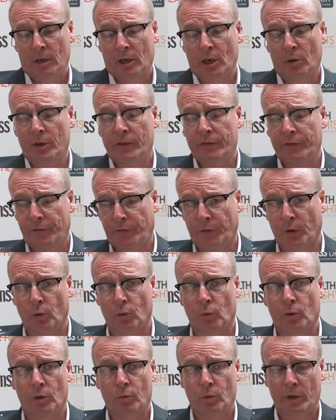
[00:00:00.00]
Going
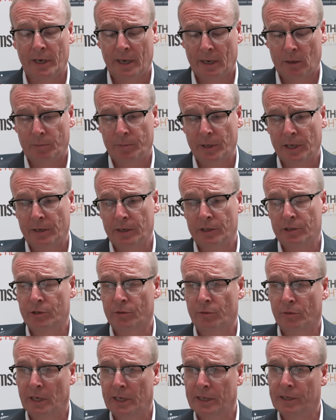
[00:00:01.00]
forward, we're now beginning
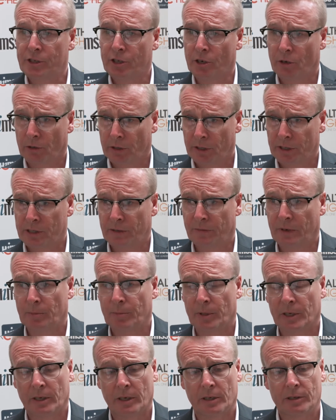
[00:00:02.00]
to release cognitive
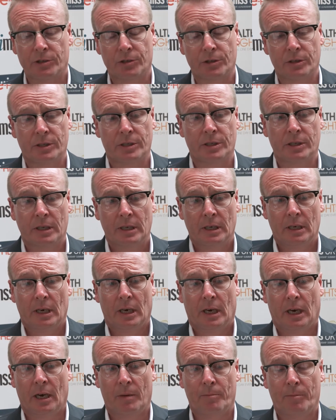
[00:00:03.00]
applications.
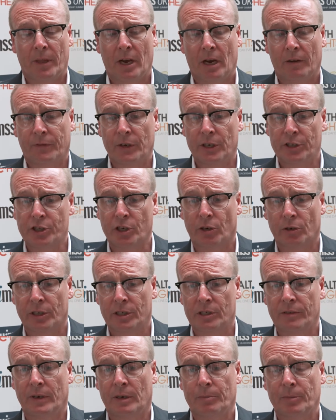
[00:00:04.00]
Our first
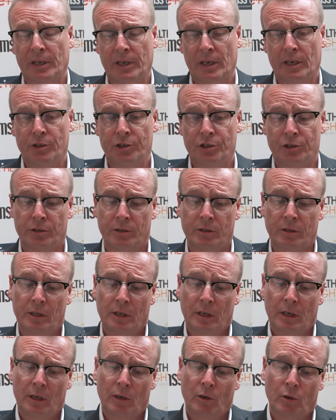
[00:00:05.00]
cognitive application
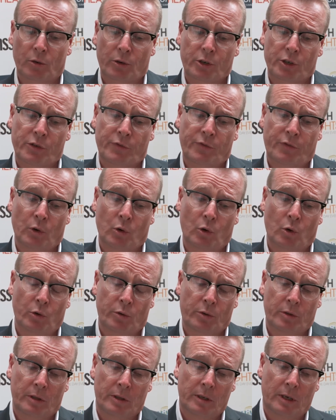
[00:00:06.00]
looks
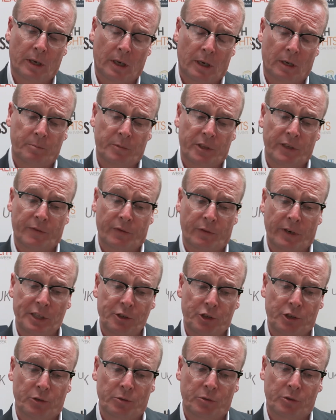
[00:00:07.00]
for
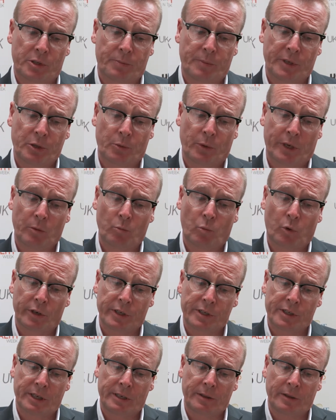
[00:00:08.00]
differentials between what
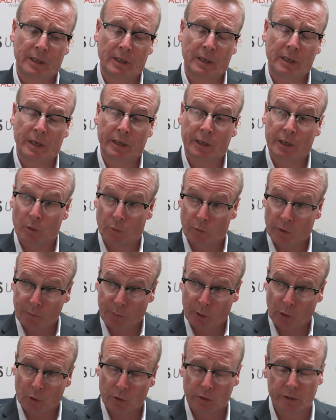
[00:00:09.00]
is in the clinical
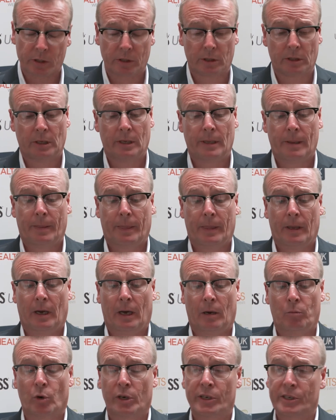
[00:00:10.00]
report
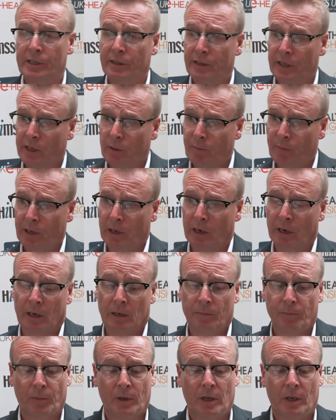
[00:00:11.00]
and what is in the EPR.